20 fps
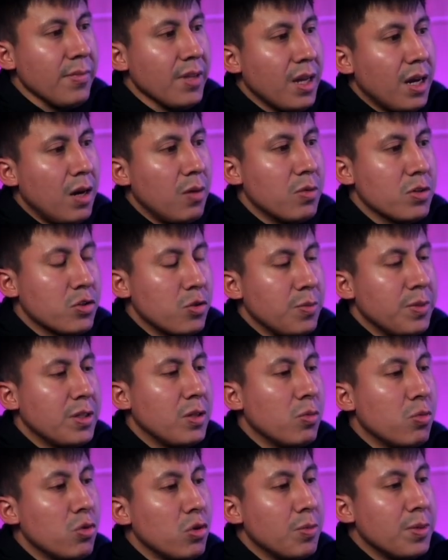uh, which will be the
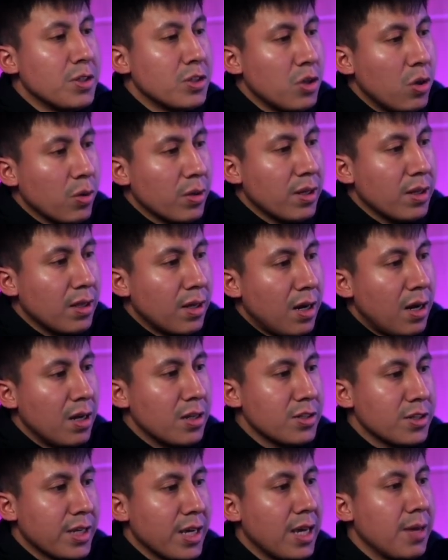Ruby token
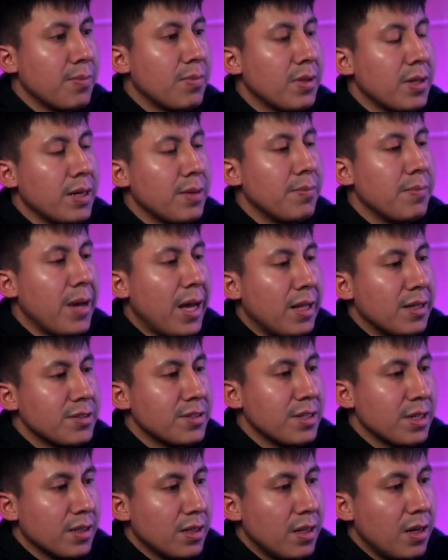launch, gameplay
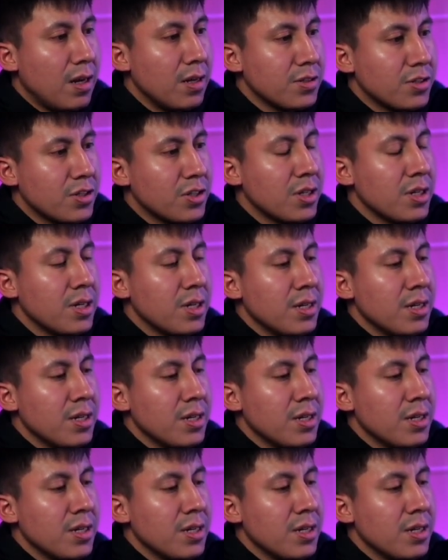balancing launch,